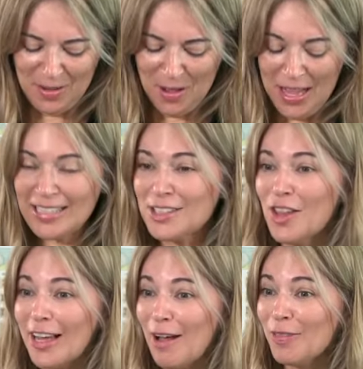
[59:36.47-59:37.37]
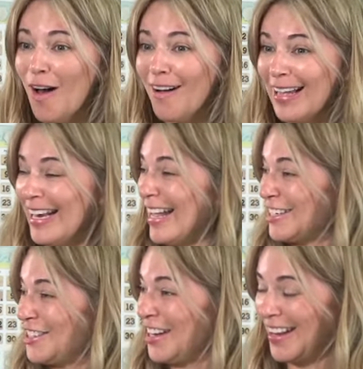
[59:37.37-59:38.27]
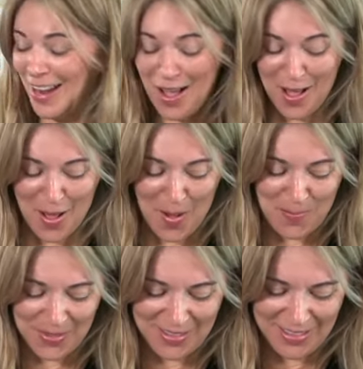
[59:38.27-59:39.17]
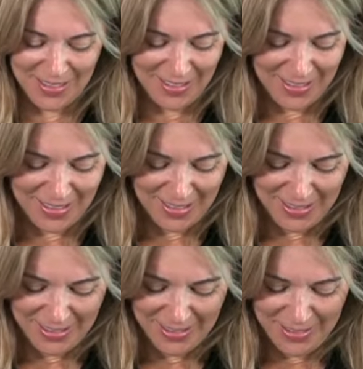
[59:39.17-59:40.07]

how long it is. Shut up.